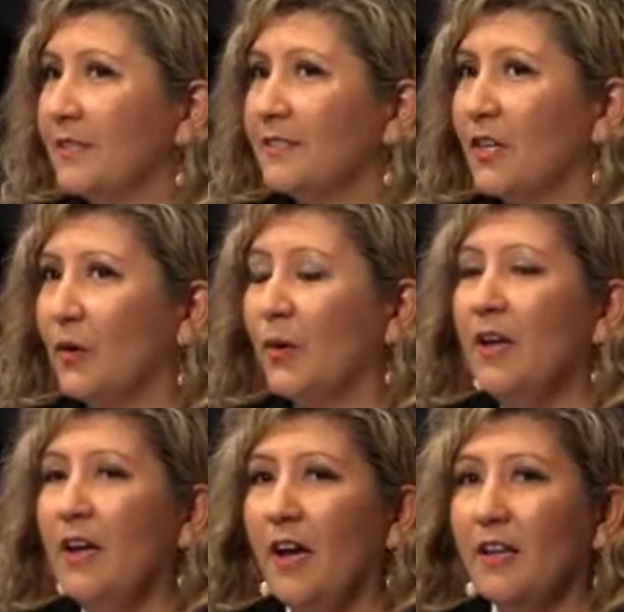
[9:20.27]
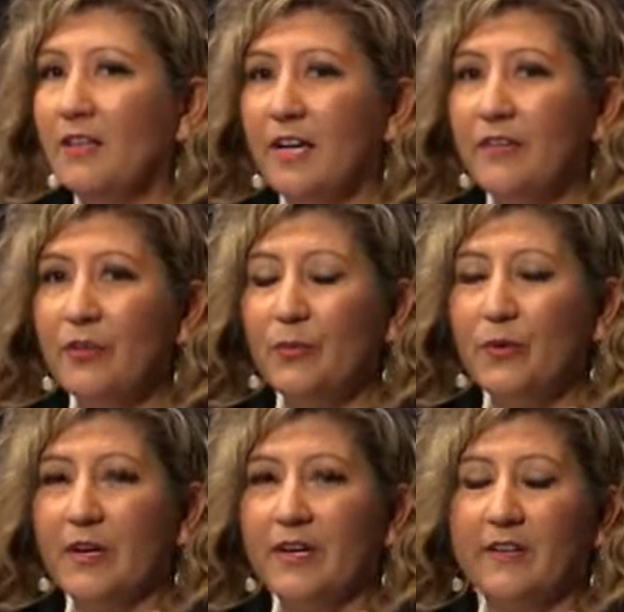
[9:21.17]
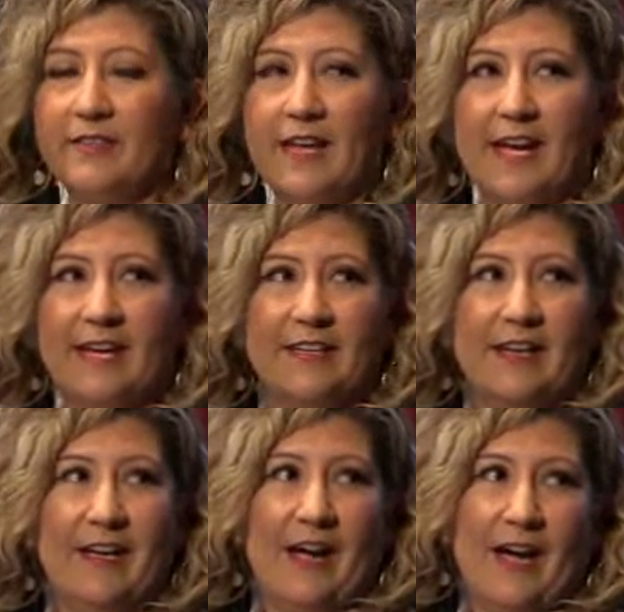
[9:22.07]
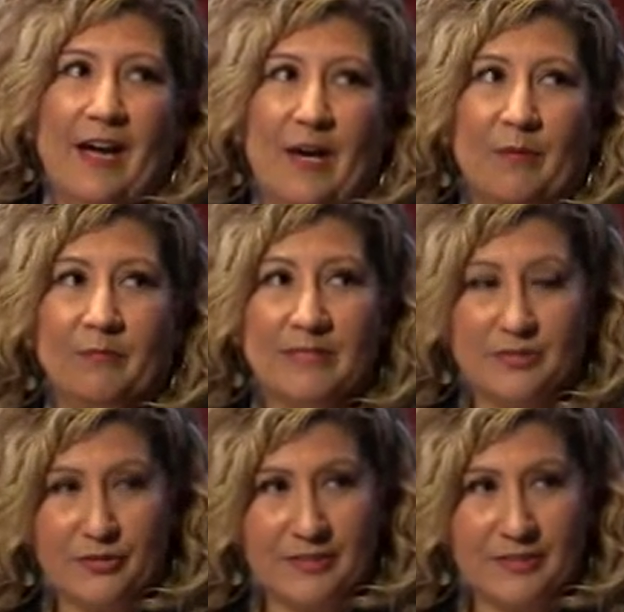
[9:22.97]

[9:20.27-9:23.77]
And so a lot of the work that Mr.